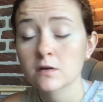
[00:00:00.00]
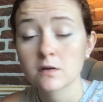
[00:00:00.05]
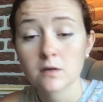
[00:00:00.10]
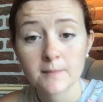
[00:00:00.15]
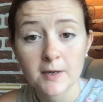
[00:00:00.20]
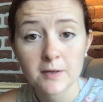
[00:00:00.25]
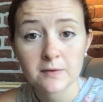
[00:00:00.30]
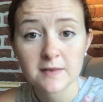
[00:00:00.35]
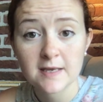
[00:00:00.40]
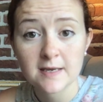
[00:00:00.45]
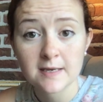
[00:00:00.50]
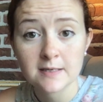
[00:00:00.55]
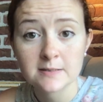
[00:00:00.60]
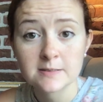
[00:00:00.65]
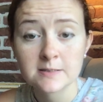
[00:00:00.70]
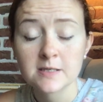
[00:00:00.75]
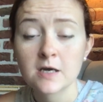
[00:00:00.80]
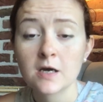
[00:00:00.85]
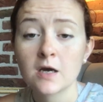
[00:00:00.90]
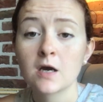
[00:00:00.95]
about
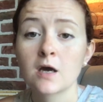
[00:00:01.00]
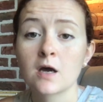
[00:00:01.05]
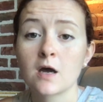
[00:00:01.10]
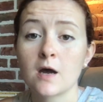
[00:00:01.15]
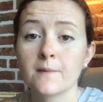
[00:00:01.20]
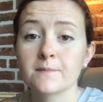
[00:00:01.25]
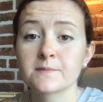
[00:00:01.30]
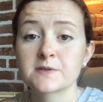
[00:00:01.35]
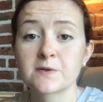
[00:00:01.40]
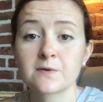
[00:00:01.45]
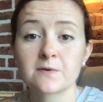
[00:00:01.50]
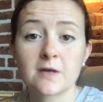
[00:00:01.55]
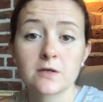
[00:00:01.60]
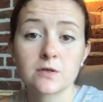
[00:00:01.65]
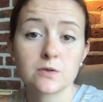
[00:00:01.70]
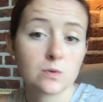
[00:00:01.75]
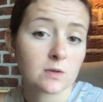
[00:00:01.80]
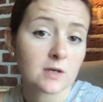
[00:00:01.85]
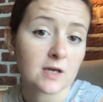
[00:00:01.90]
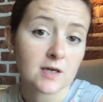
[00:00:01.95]
things, so that
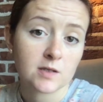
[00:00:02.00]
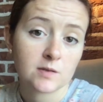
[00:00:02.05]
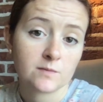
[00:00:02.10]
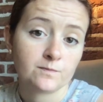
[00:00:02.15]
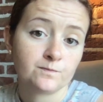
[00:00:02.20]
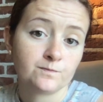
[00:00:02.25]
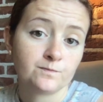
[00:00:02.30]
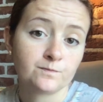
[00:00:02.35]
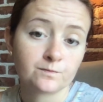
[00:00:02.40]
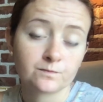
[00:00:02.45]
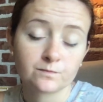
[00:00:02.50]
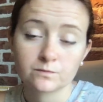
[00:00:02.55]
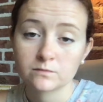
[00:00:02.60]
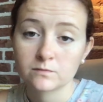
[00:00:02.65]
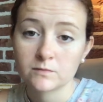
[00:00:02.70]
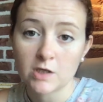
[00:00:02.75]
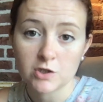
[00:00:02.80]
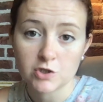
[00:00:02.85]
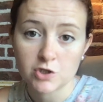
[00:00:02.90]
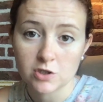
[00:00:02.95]
you can
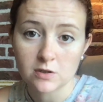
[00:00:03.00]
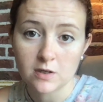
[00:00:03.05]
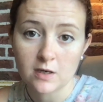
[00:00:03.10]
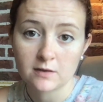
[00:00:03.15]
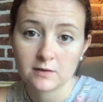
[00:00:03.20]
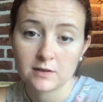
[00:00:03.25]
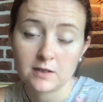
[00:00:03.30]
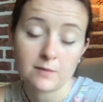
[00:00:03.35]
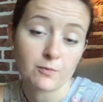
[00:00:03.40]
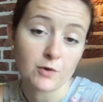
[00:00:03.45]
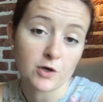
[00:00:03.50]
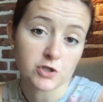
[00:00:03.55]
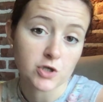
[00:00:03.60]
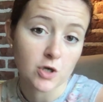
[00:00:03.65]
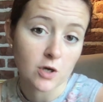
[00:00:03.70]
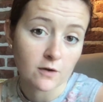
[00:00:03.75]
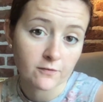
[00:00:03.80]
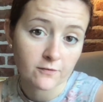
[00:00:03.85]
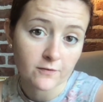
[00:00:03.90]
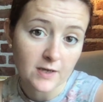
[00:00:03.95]
nonchalantly brush
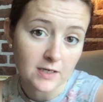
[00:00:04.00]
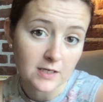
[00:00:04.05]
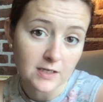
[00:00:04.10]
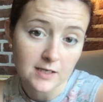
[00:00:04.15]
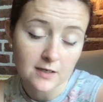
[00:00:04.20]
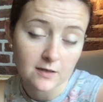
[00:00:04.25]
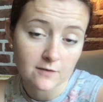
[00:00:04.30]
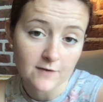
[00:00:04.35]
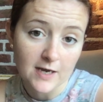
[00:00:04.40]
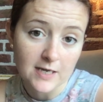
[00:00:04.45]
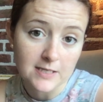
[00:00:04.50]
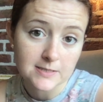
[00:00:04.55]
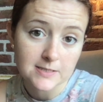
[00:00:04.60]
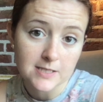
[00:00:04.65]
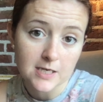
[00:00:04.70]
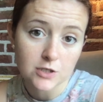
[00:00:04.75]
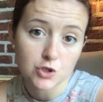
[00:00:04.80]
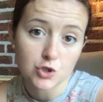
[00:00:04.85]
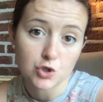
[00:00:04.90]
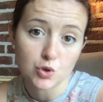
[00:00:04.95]
off any advice
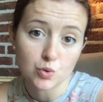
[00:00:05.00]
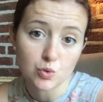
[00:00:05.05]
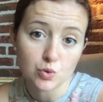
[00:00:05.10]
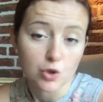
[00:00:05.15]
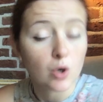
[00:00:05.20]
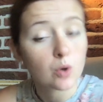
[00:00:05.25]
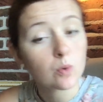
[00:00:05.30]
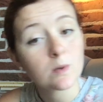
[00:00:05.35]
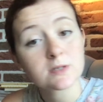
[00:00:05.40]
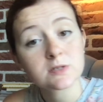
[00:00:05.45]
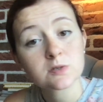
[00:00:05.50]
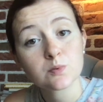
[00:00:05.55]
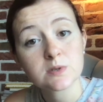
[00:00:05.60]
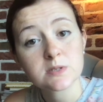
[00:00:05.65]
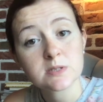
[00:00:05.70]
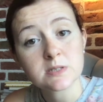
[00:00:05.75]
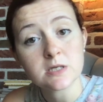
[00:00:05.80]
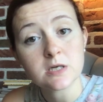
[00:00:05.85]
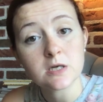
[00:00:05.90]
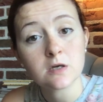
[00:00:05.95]
that you don't want to
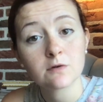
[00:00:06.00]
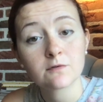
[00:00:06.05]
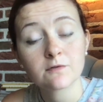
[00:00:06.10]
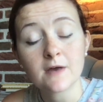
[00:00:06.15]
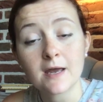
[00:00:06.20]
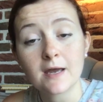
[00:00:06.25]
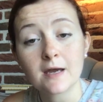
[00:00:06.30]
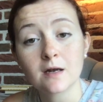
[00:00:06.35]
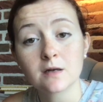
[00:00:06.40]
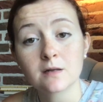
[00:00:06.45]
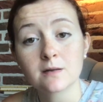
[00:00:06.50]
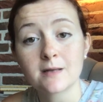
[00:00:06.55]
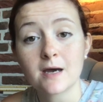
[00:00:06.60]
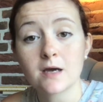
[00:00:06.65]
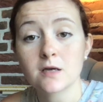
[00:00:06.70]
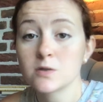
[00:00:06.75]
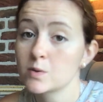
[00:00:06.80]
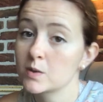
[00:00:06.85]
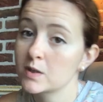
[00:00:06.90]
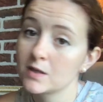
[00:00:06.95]
receive, and
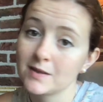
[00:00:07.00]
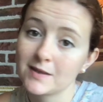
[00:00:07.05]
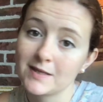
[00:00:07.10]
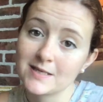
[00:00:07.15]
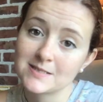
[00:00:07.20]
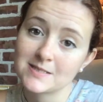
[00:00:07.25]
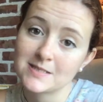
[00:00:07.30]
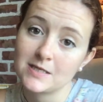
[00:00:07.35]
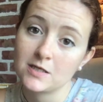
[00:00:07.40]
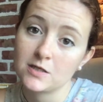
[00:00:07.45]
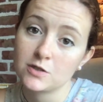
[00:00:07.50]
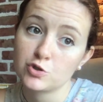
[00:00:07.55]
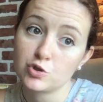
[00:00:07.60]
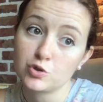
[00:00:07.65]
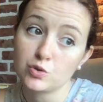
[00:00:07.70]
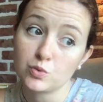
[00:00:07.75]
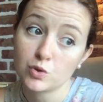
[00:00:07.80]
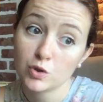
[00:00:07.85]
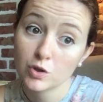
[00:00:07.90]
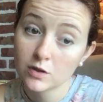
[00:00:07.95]
that you can listen
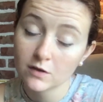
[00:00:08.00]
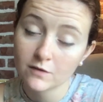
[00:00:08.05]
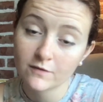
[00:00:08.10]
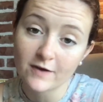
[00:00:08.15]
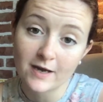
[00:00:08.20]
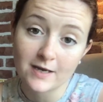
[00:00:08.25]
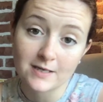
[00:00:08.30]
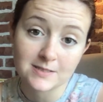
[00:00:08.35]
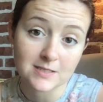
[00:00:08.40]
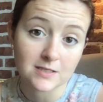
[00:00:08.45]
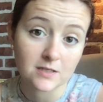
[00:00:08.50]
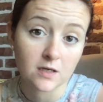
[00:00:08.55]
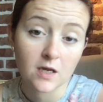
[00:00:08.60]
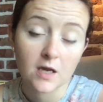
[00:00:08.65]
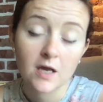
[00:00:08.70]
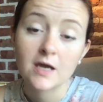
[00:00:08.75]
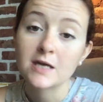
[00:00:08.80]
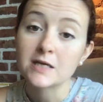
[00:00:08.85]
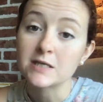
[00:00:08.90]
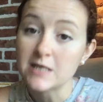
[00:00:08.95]
to good advice and
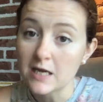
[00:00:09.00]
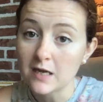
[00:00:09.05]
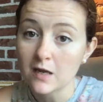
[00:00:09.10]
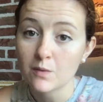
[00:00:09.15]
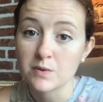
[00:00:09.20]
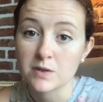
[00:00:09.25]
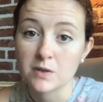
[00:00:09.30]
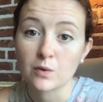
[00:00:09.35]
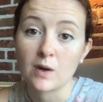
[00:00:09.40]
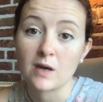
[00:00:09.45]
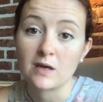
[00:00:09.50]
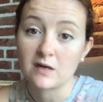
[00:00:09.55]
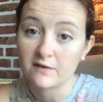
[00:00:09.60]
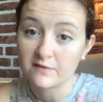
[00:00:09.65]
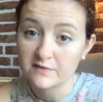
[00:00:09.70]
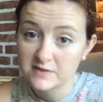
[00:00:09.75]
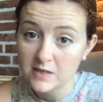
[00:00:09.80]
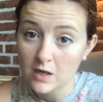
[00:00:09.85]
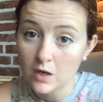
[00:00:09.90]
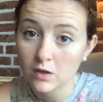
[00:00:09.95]
take it with a grain of
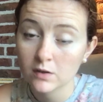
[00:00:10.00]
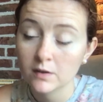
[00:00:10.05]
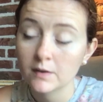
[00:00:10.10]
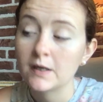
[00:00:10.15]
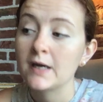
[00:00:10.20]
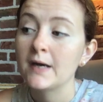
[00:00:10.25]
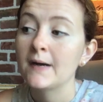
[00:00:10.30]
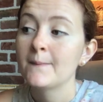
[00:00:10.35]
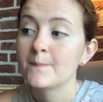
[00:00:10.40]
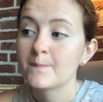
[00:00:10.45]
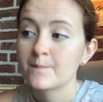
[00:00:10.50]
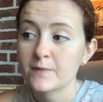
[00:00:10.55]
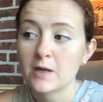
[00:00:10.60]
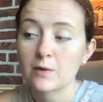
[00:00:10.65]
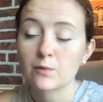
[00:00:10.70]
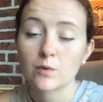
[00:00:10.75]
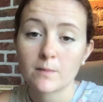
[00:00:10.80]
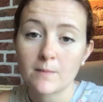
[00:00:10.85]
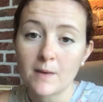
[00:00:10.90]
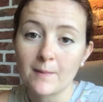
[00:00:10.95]
salt.
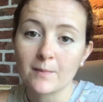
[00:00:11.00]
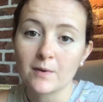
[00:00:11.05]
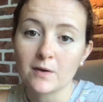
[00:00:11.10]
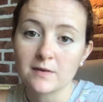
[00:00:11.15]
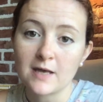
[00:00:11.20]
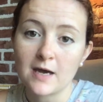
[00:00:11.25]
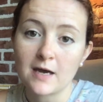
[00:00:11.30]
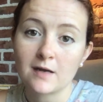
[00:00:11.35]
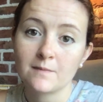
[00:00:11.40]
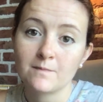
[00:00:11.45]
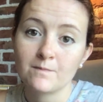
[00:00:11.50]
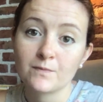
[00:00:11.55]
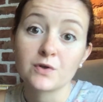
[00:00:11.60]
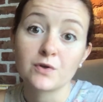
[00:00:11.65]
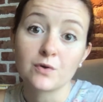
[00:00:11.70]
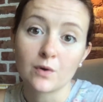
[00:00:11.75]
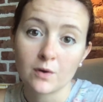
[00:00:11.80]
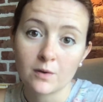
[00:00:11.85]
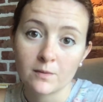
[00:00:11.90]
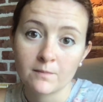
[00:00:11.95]
And remember that
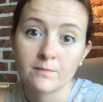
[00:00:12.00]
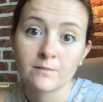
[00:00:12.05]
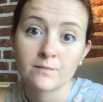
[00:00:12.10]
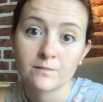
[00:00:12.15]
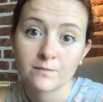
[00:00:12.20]
you're